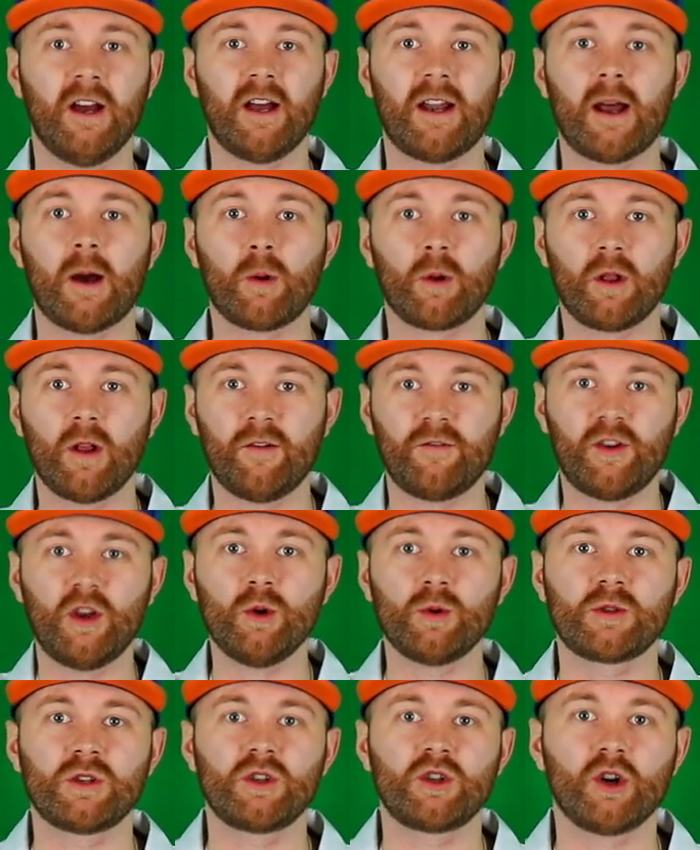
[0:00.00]
and I would love
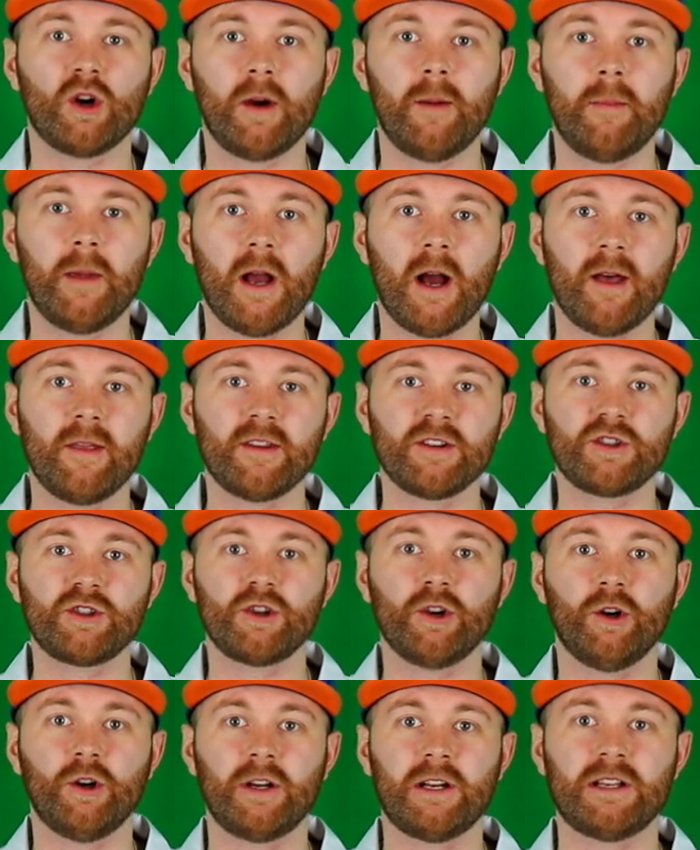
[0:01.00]
you to join me on this
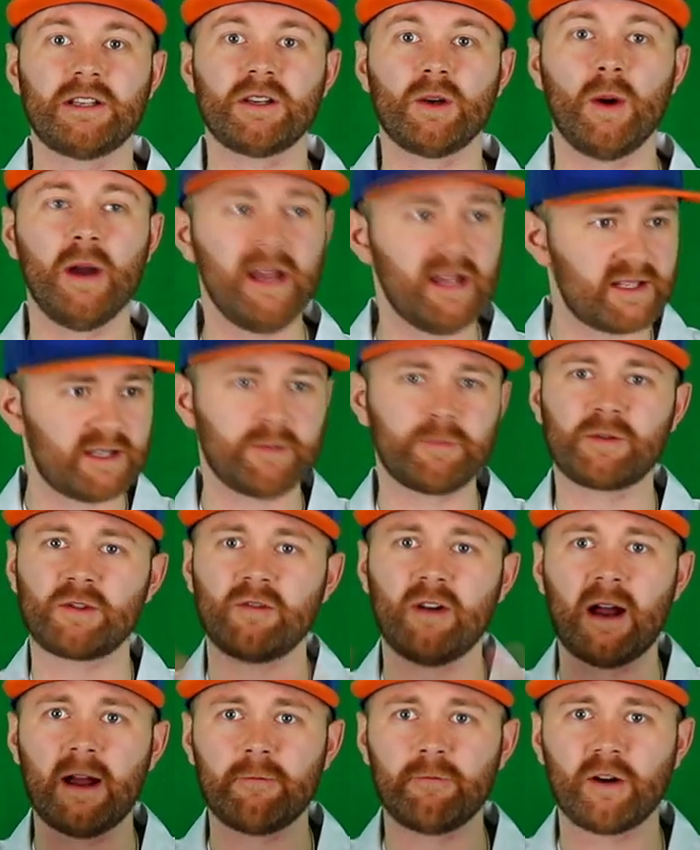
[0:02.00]
journey. So hit
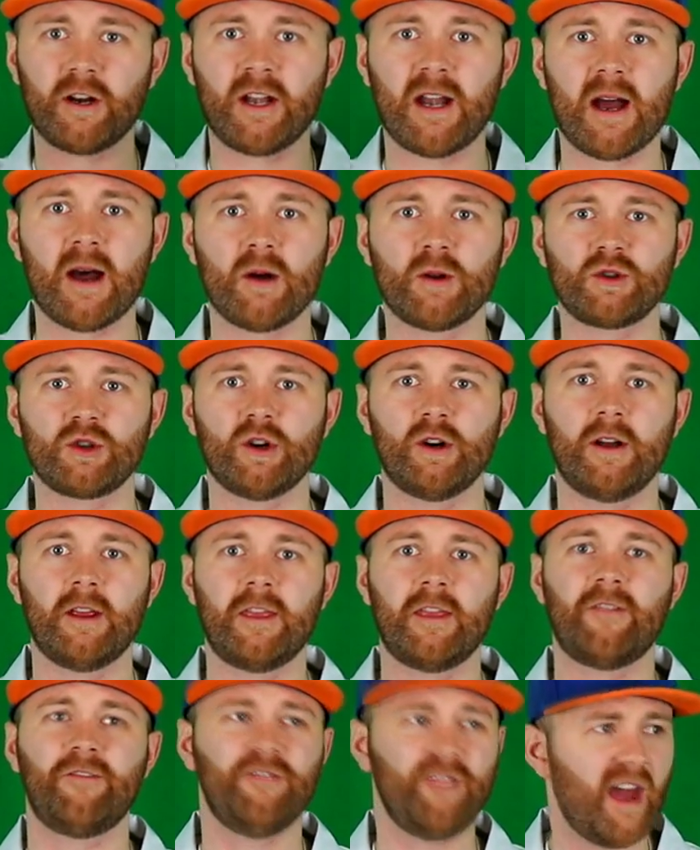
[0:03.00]
subscribe right now and
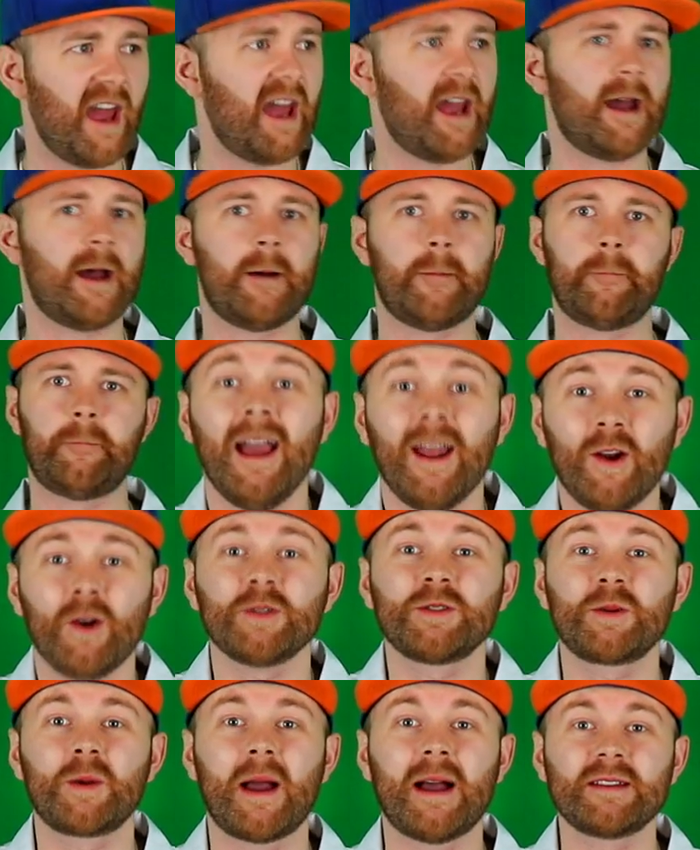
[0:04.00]
join the fam. And
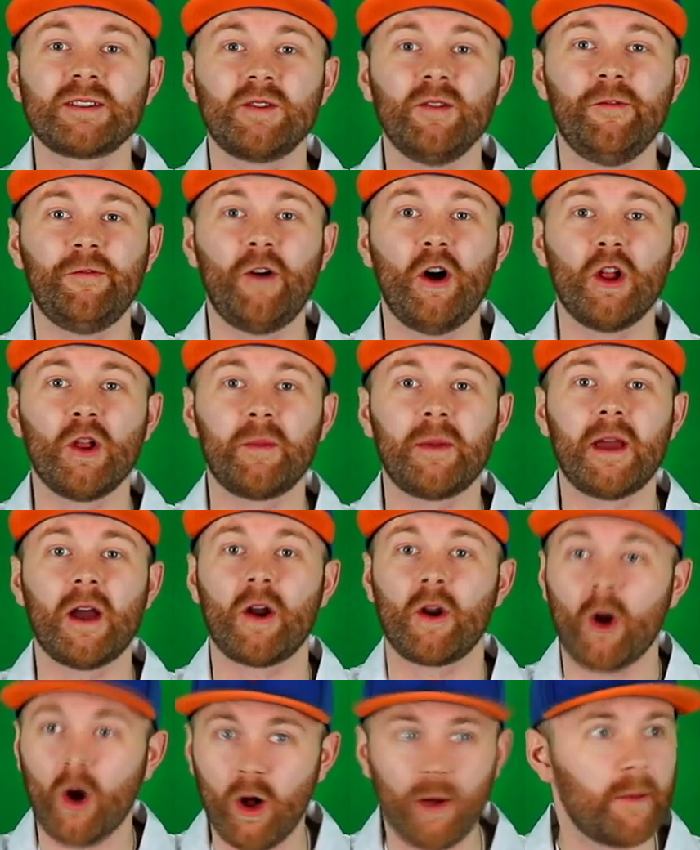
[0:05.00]
also, guys, go follow me
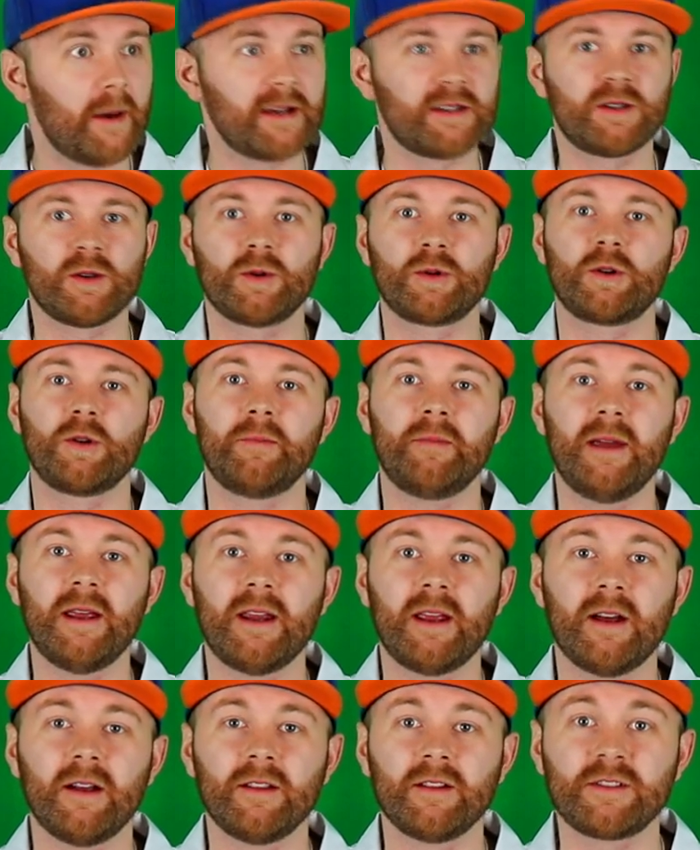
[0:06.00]
on all my social
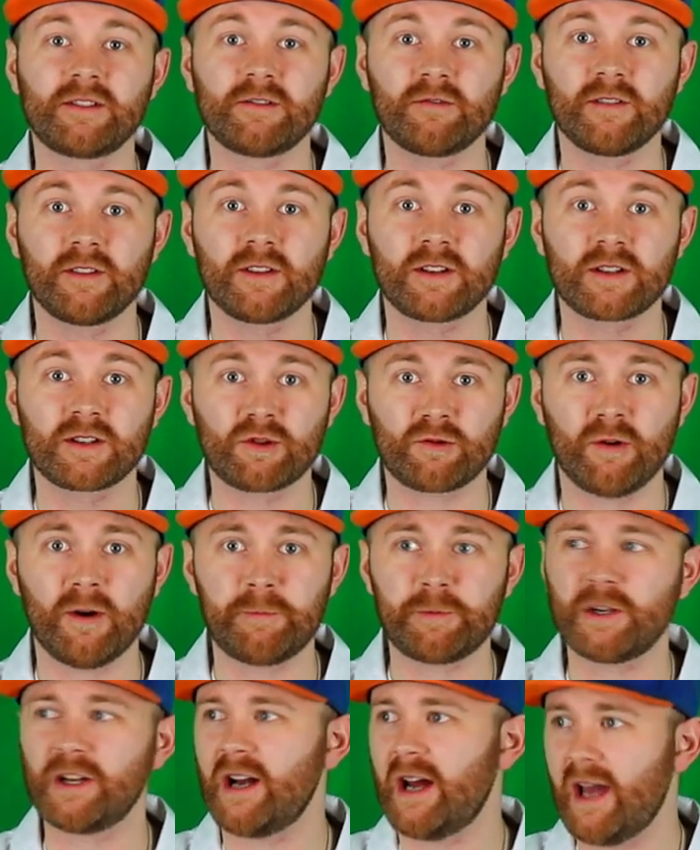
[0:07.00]
media. Links are in the
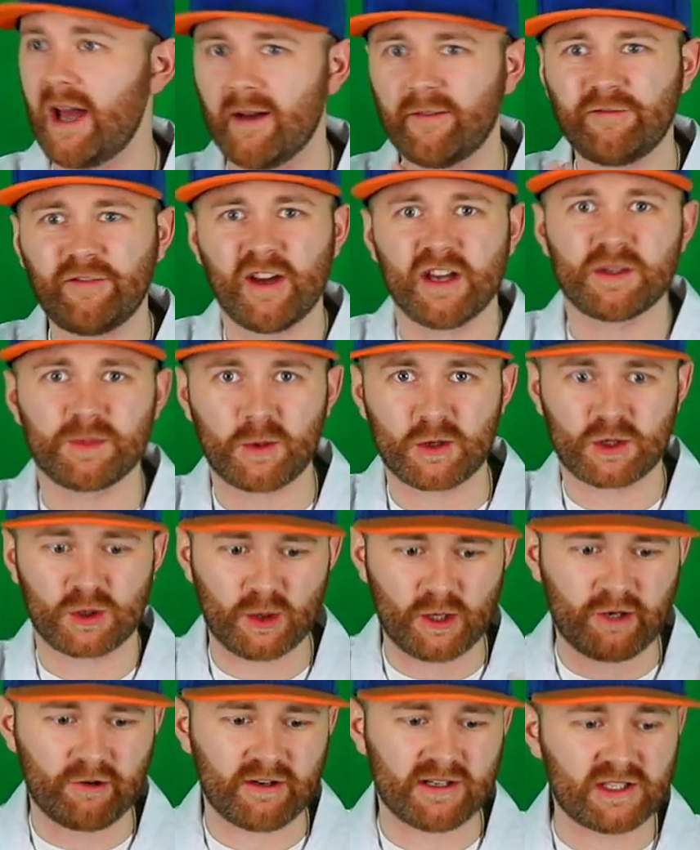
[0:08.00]
description. I have Facebook,
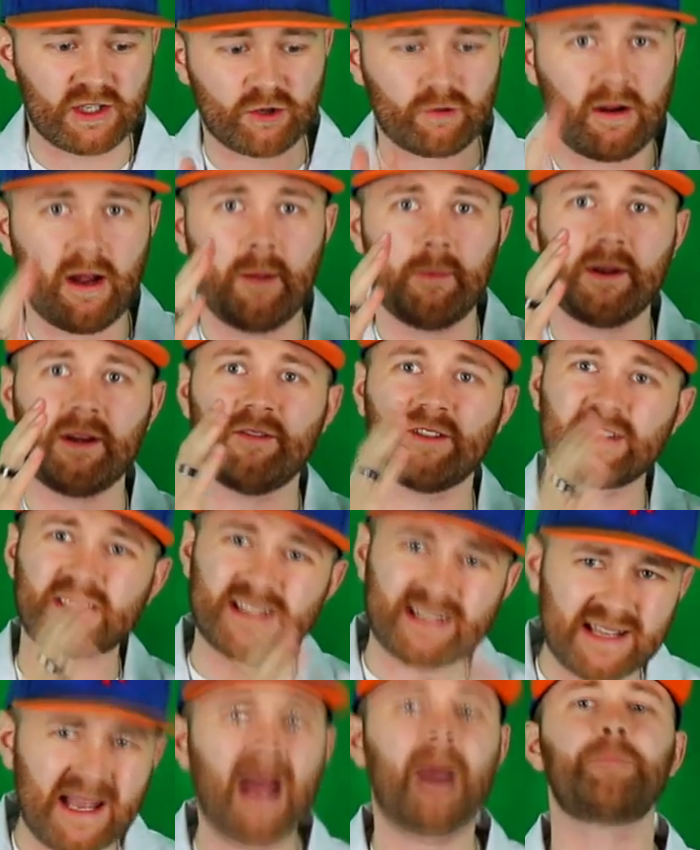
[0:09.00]
Twitter, Instagram, and even
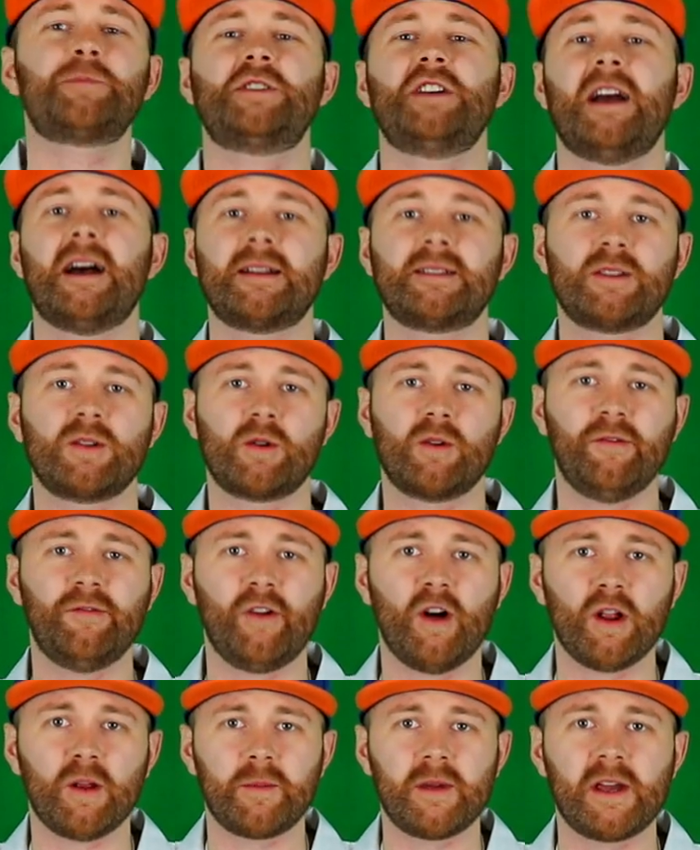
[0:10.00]
Snapchat, so go
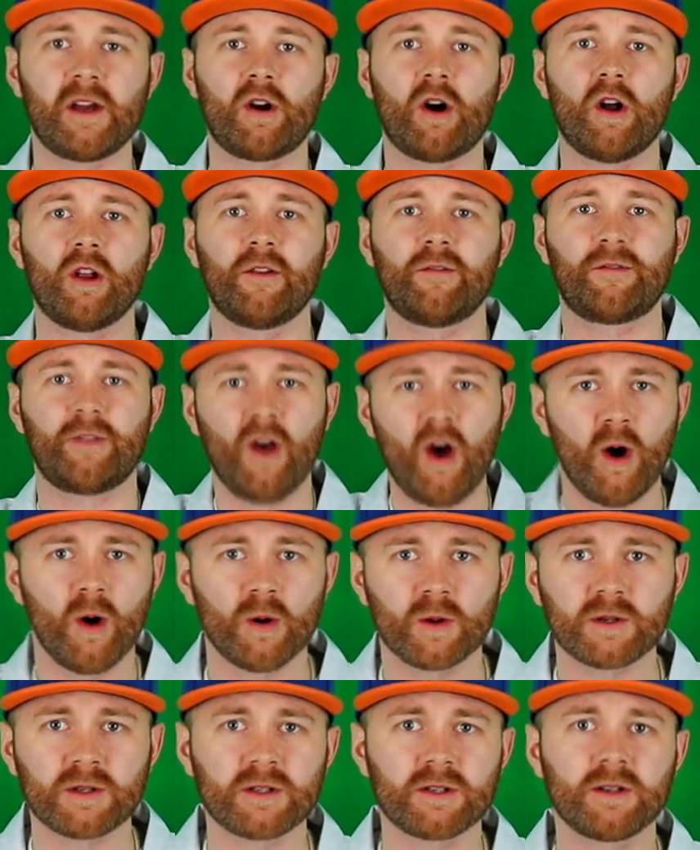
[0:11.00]
follow me on all of
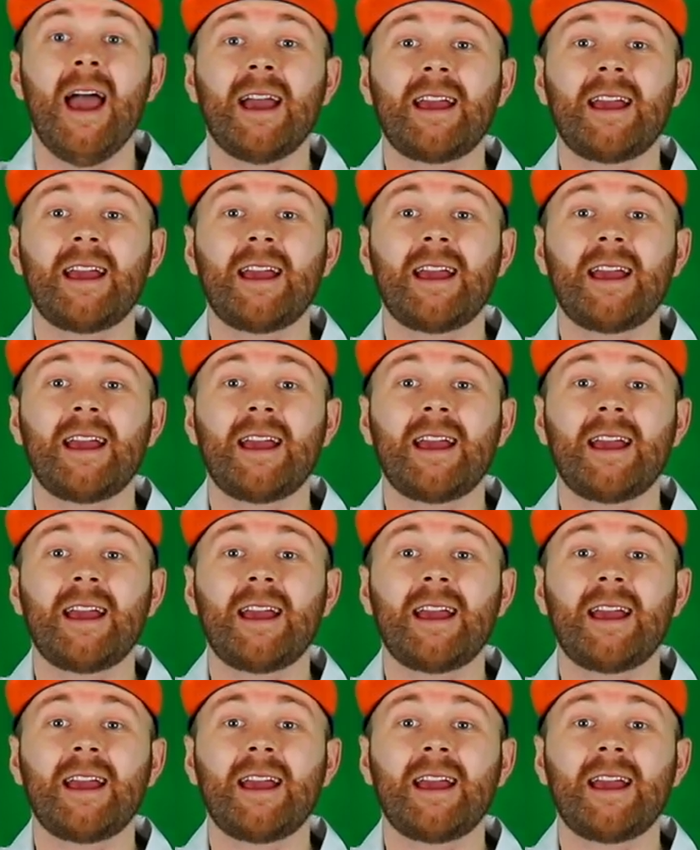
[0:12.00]
those.